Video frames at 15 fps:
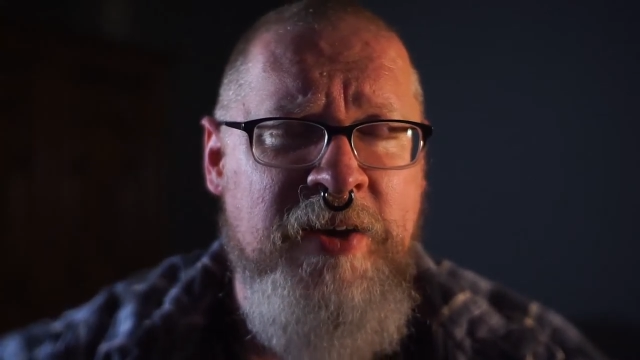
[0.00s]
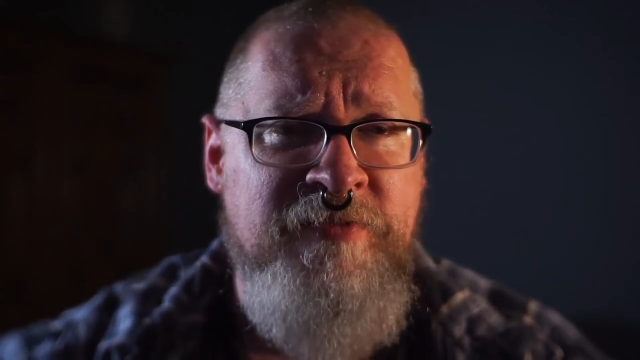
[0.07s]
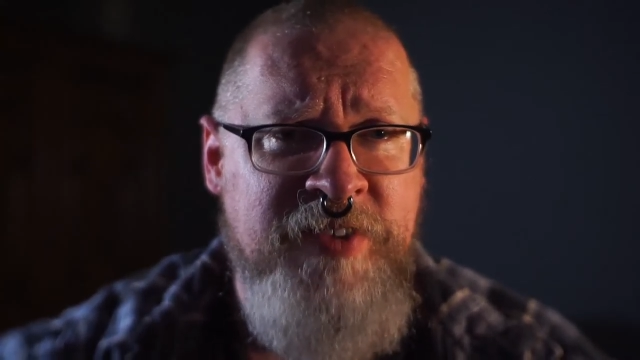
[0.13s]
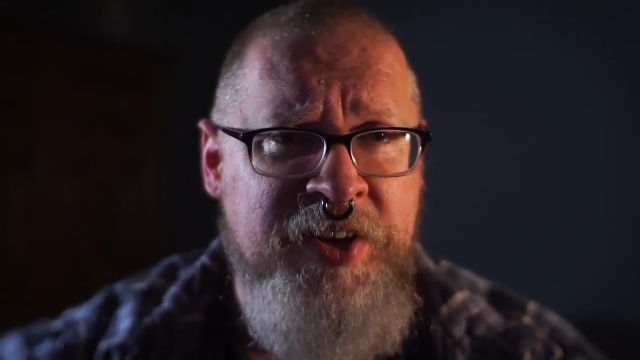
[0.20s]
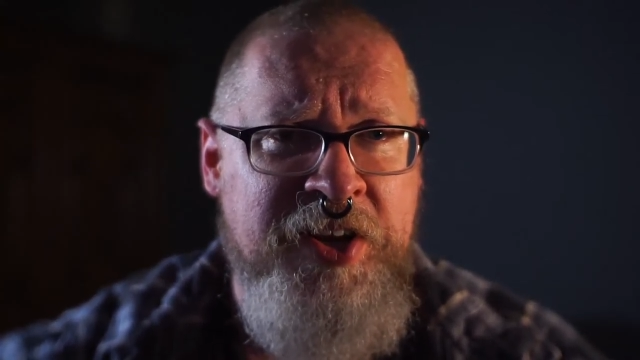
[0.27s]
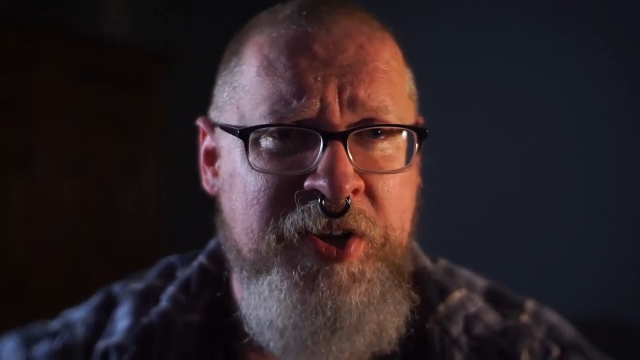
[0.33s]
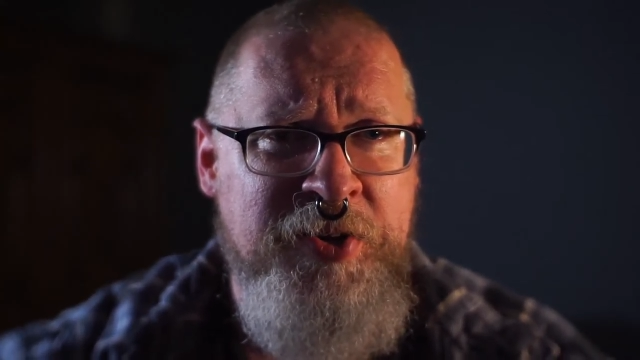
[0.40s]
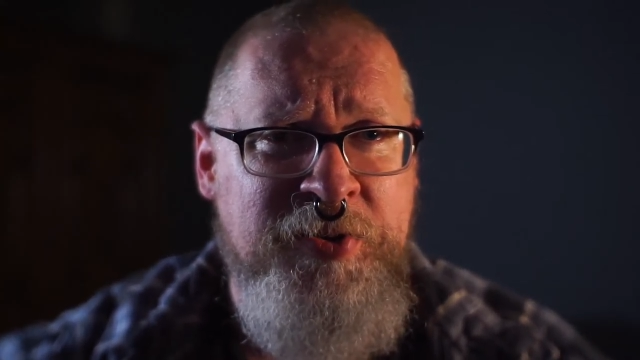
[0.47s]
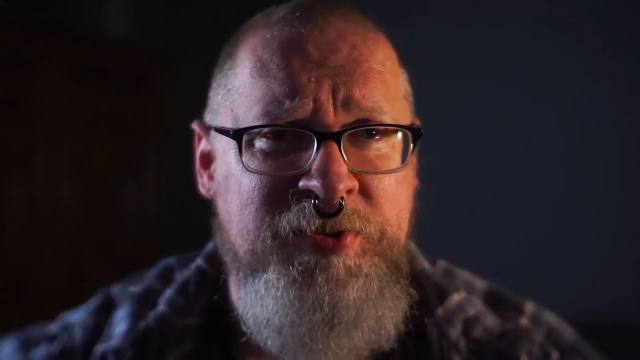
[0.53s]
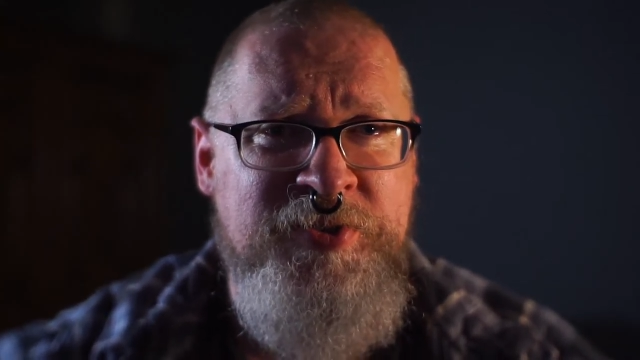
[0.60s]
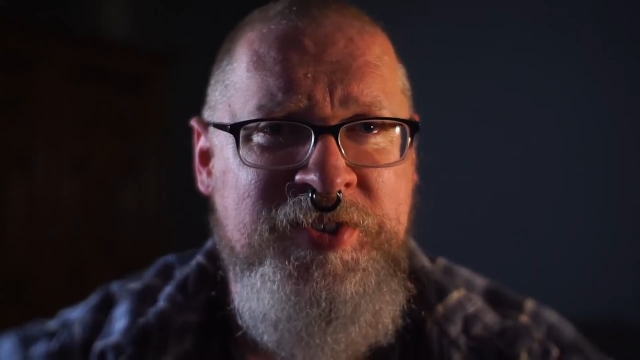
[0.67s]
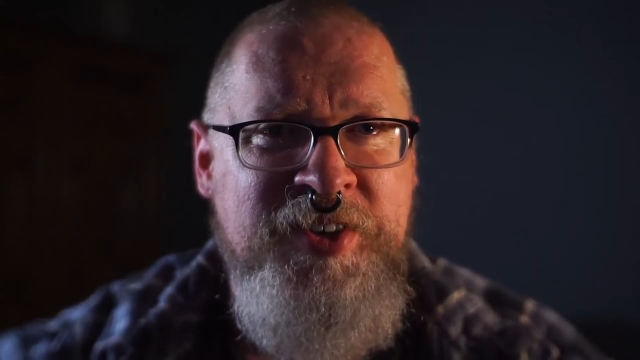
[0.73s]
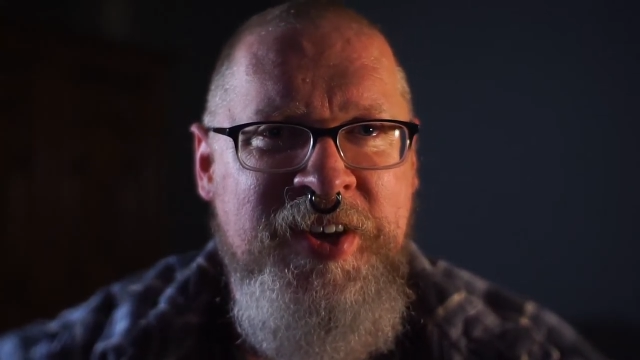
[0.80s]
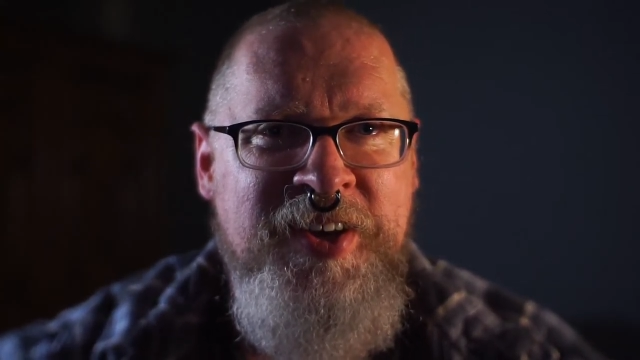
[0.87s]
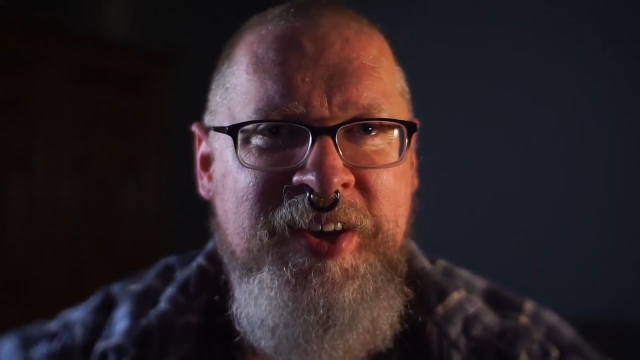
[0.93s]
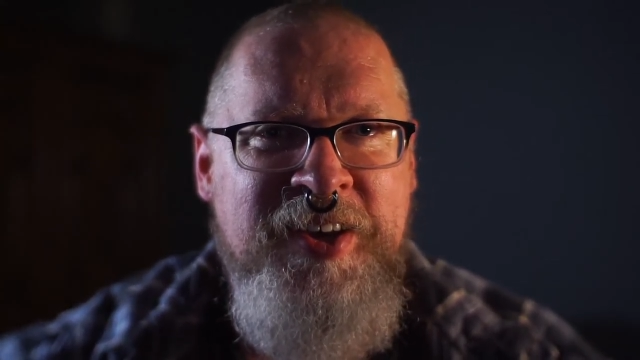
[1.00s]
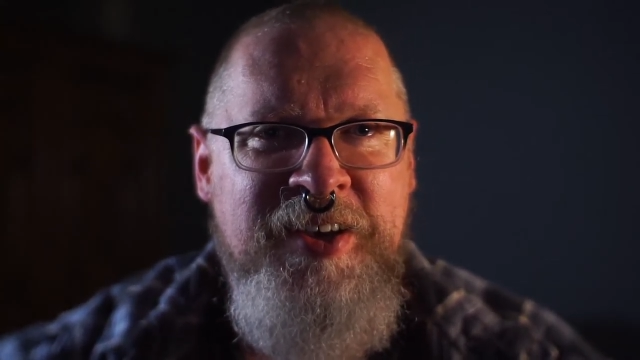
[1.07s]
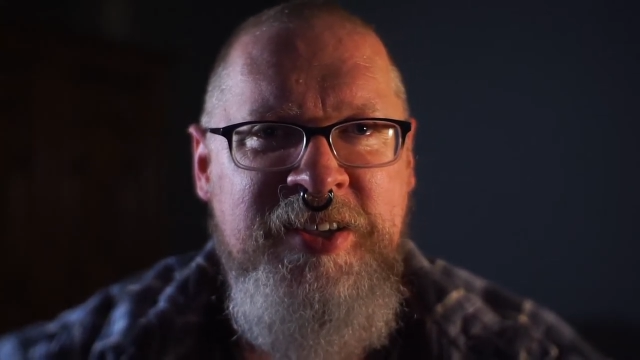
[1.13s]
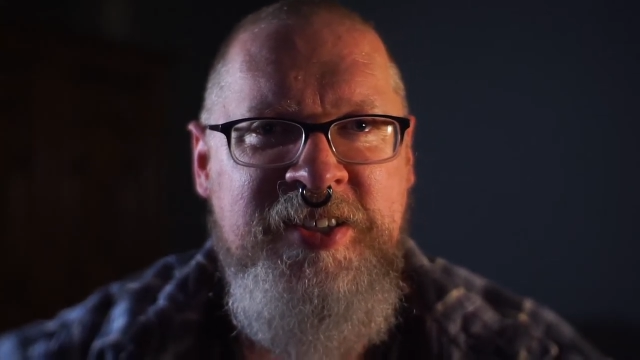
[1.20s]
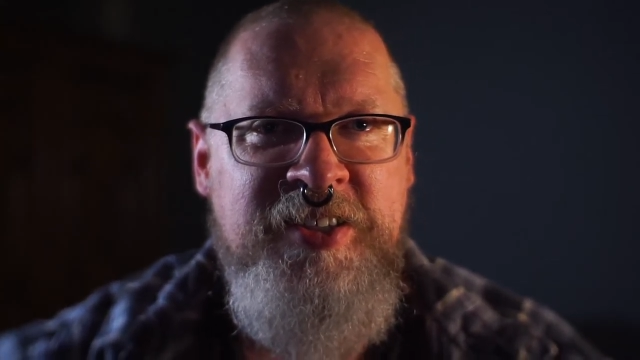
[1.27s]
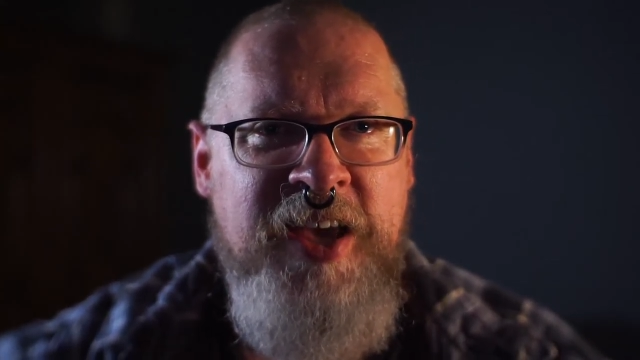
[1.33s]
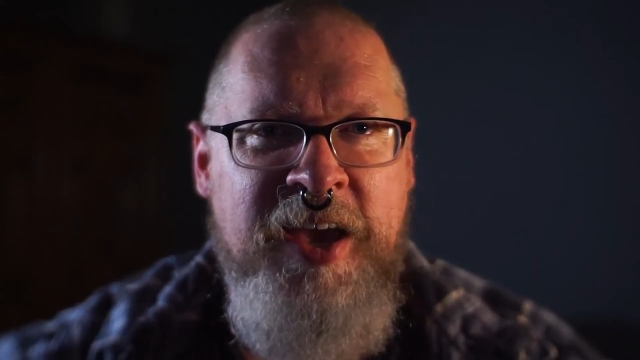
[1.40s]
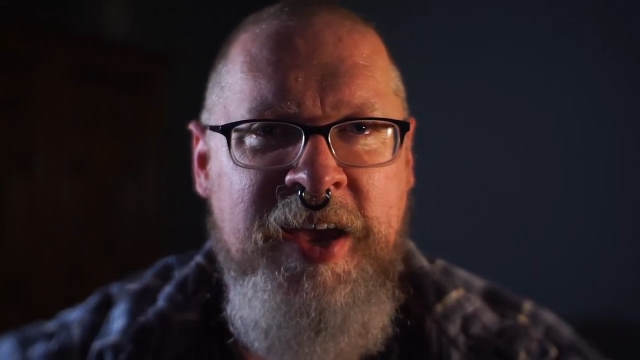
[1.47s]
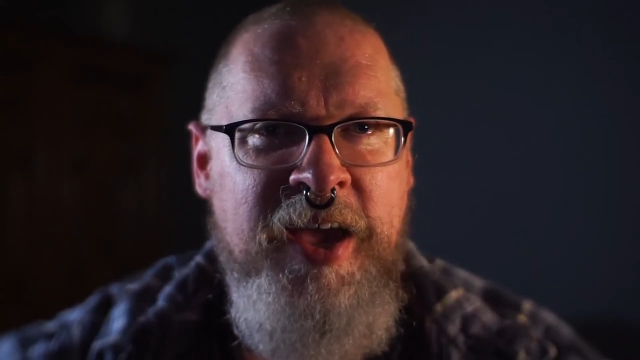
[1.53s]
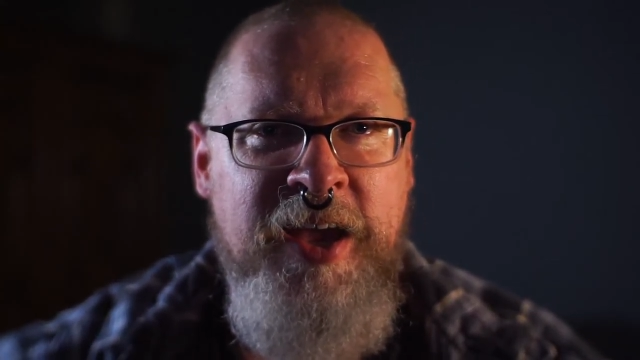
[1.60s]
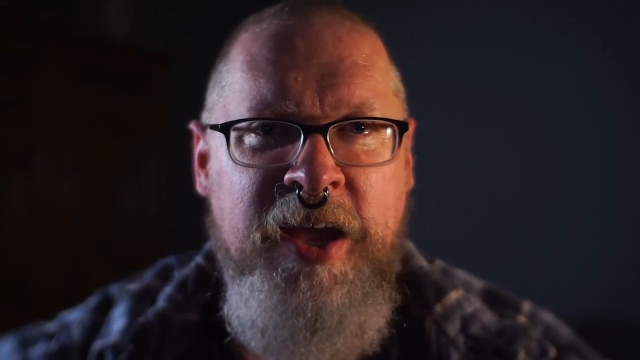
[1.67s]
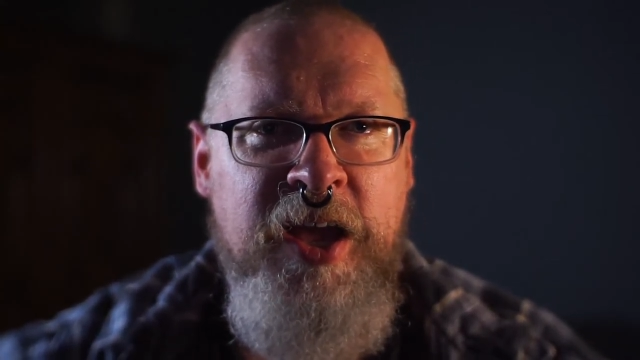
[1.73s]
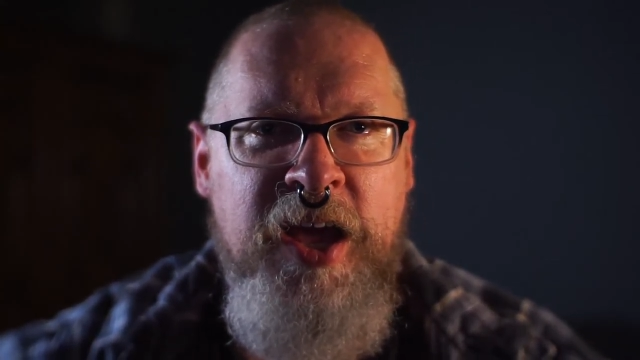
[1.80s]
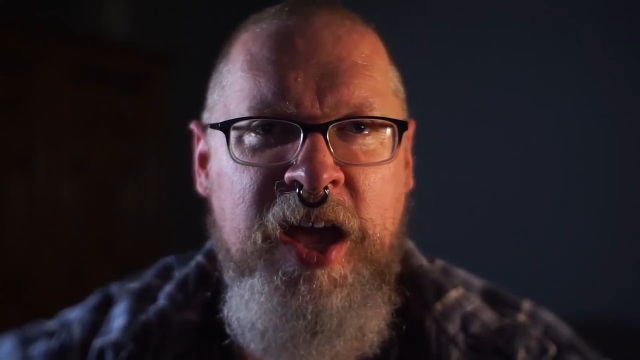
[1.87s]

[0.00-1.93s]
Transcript: videos saying,